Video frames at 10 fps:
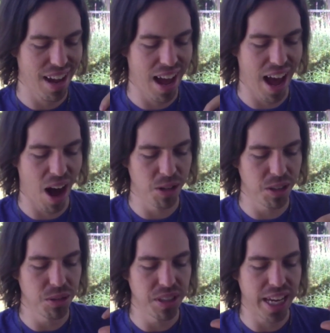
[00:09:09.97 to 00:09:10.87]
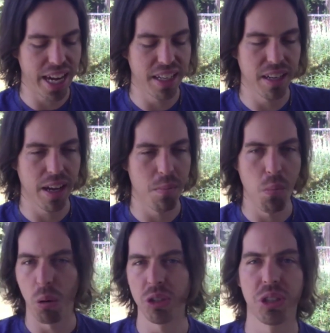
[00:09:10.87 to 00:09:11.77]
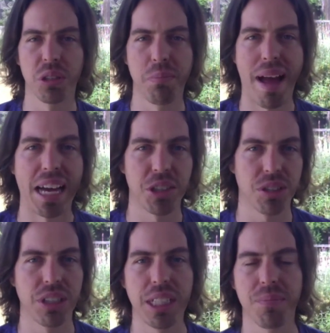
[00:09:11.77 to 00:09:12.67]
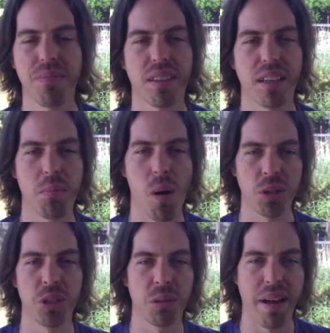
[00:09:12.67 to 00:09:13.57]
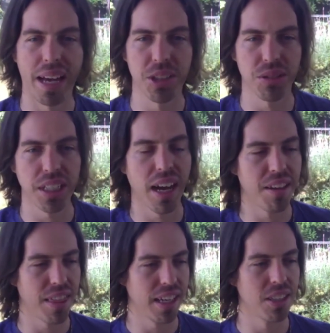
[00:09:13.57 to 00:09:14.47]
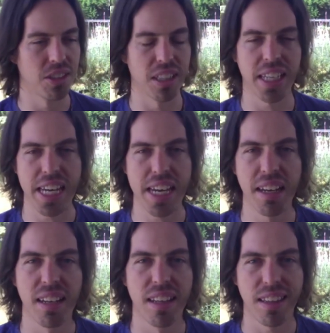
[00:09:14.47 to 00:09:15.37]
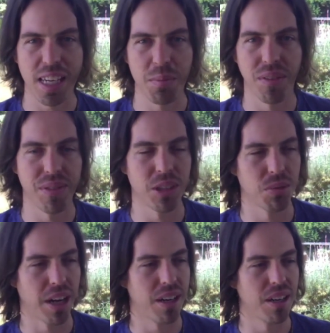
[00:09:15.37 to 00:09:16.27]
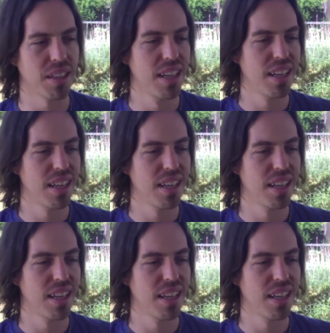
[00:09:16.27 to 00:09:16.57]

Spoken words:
How do you gain emotional mastery? Emotional mastery, I think, is the key theme of this record.